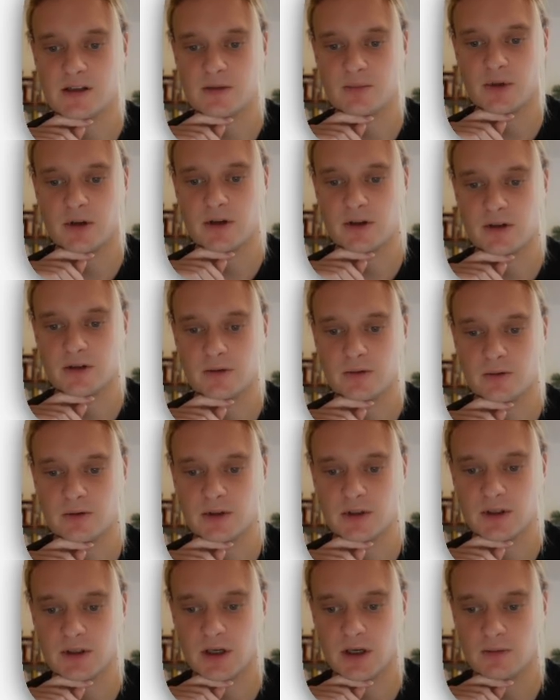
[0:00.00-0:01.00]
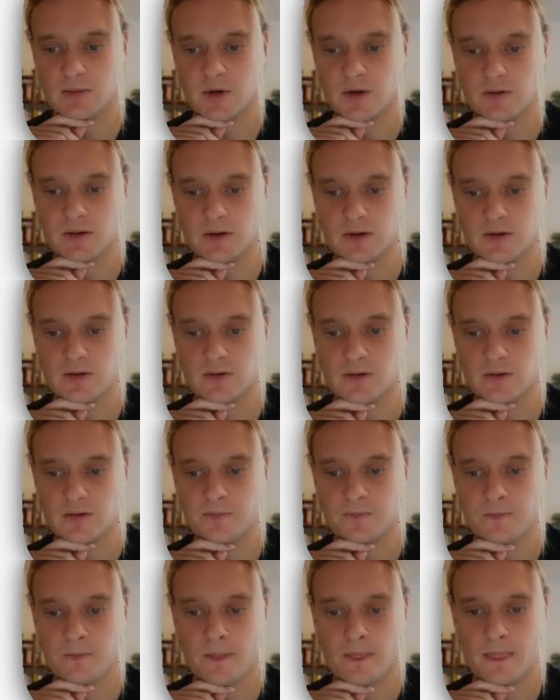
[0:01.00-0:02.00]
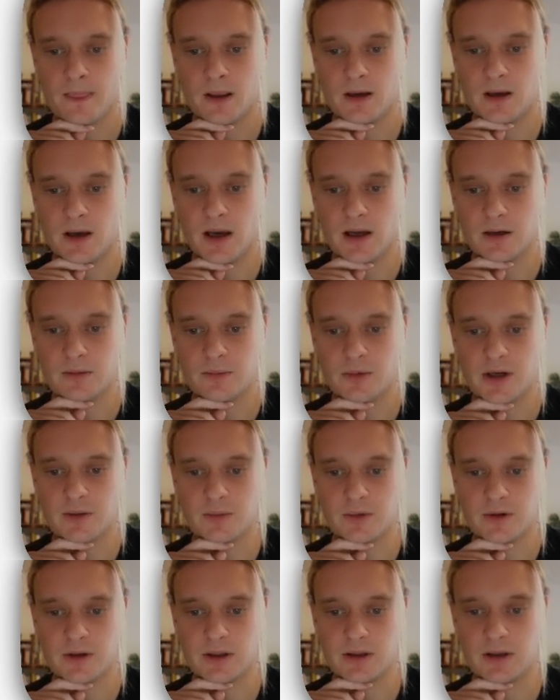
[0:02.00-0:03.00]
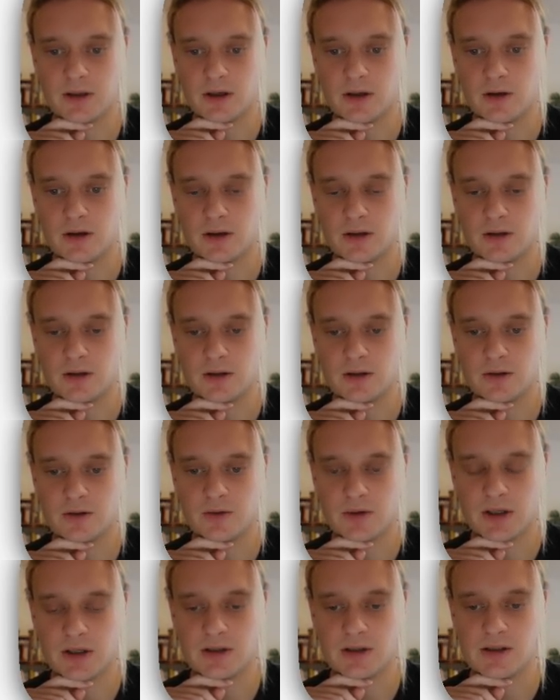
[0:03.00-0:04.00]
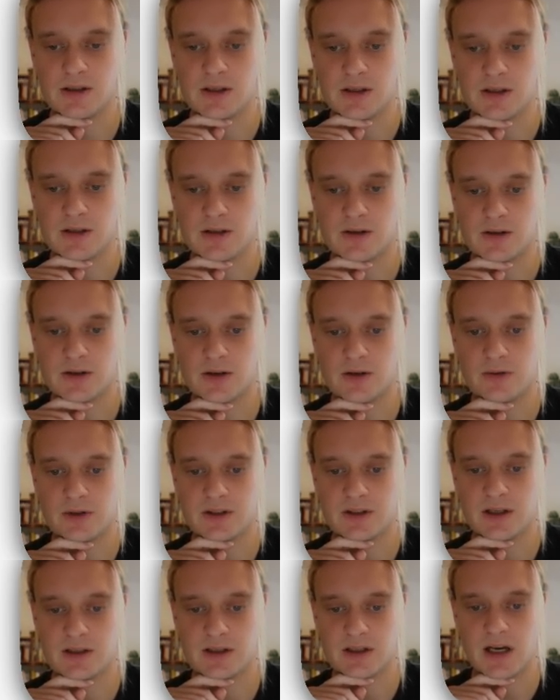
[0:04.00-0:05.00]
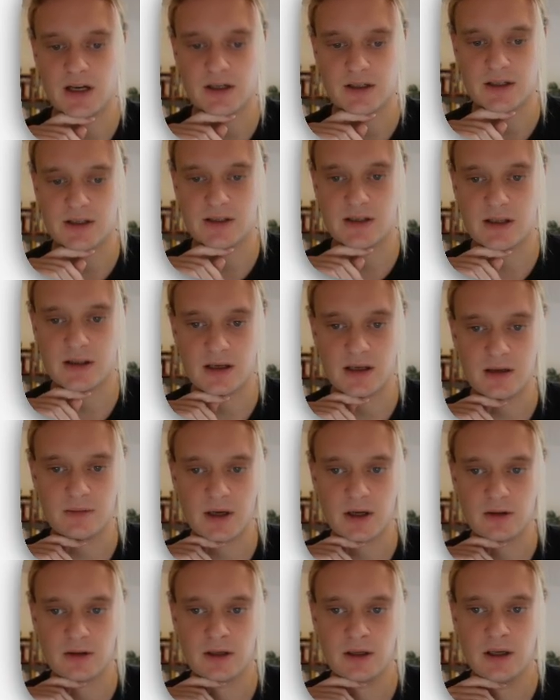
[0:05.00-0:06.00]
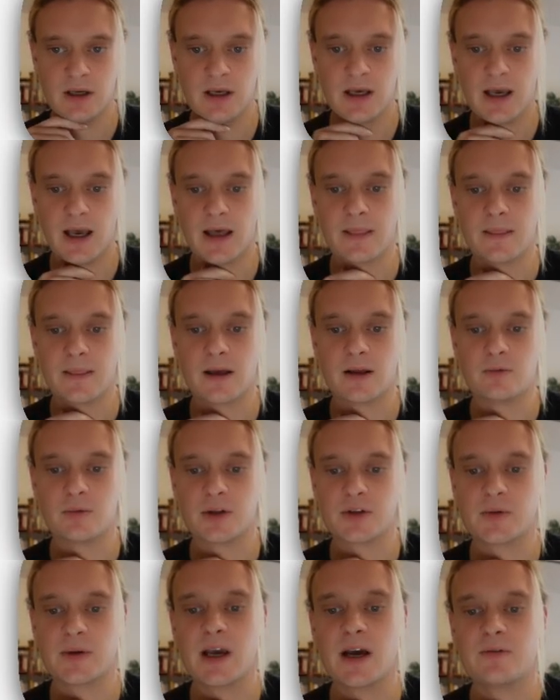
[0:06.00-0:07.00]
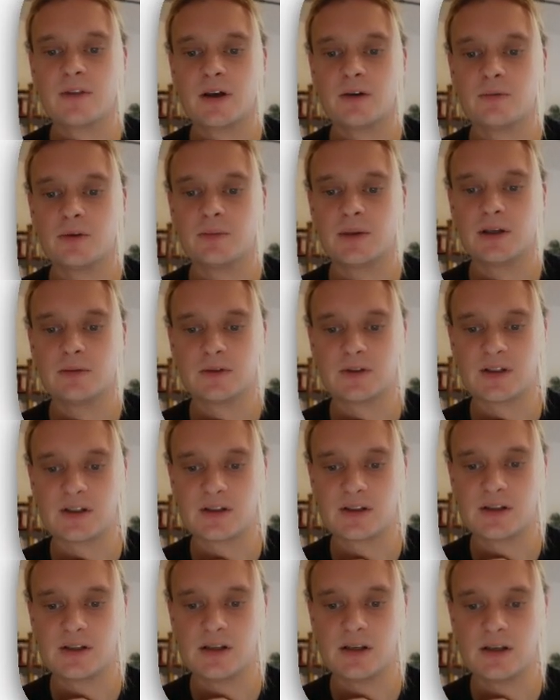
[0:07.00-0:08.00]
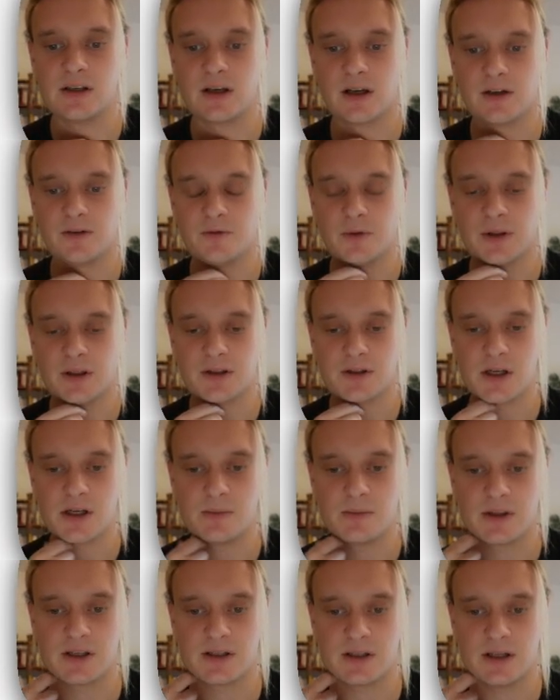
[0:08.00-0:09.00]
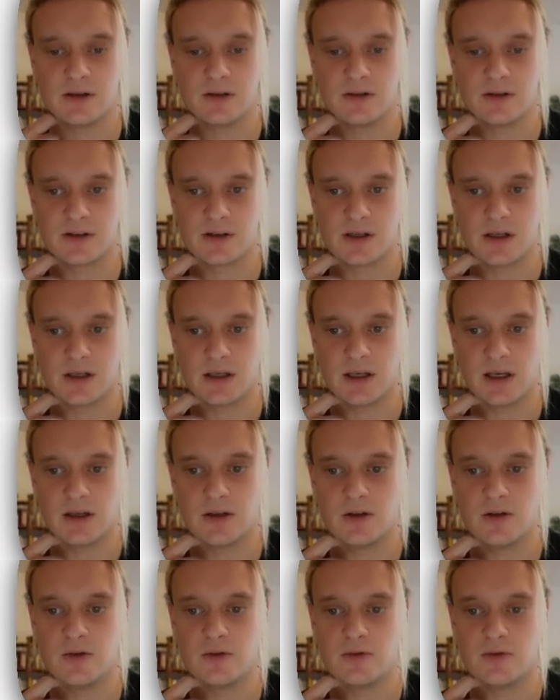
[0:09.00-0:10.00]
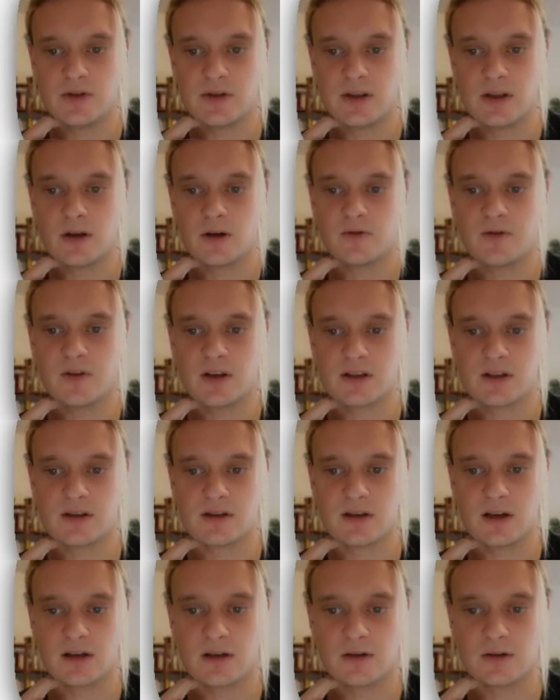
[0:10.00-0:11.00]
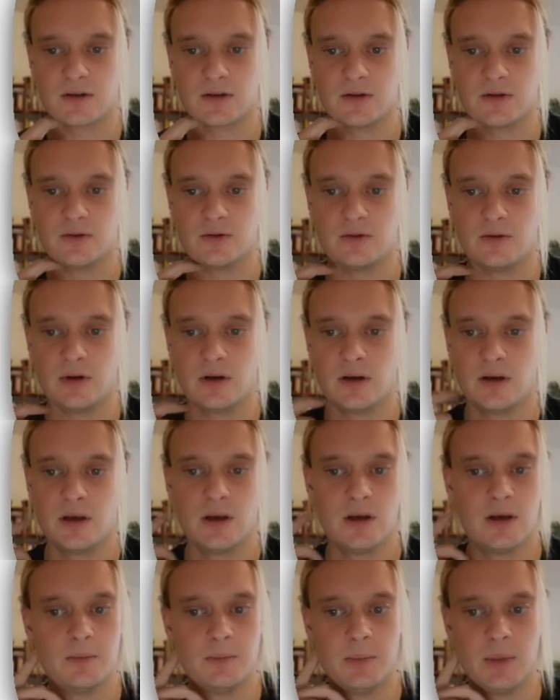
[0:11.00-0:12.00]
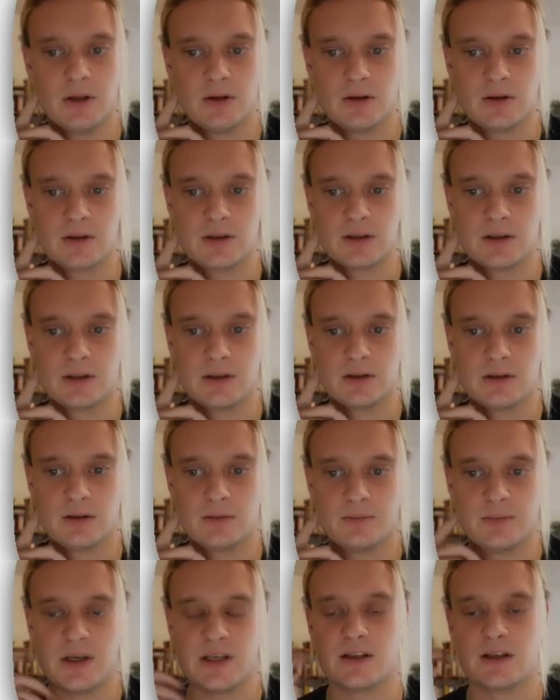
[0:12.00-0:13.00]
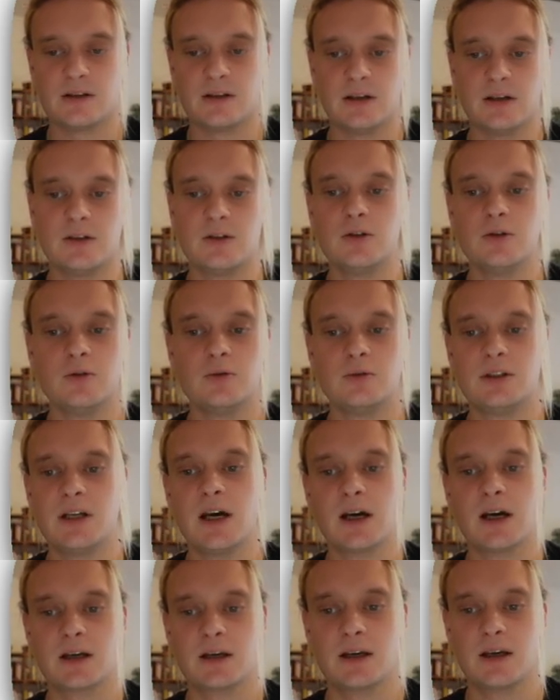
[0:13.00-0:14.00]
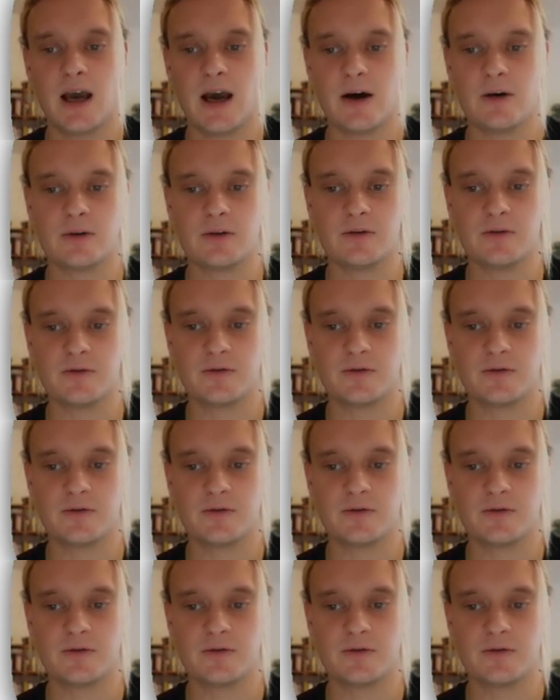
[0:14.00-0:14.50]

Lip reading: block, which I'm going to add a breakpoint on quickly just so it doesn't actually send the email. And then once we have that, we'll be able to see kind of what the shape of this data looks like and use the interface designer to build basically a new deck out of